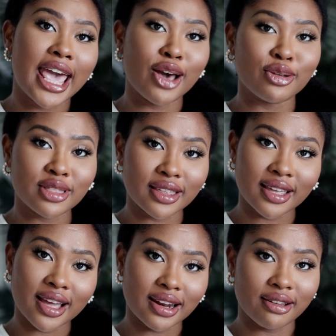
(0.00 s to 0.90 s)
healthy,
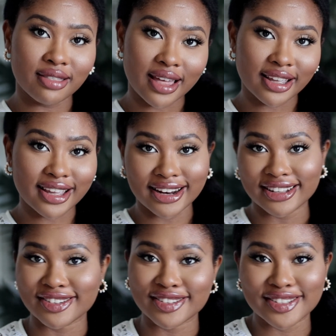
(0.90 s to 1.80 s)
and all that kind of
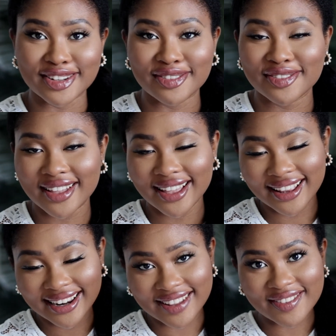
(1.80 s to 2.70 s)
good stuff.
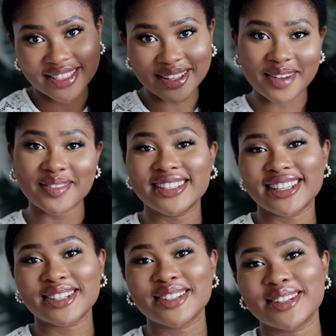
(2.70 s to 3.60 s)
Leave it in the comment
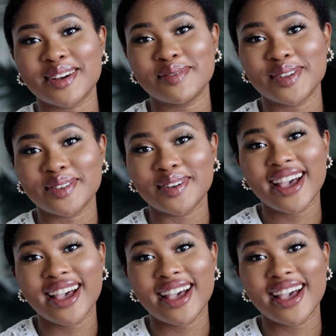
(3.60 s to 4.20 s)
section down below.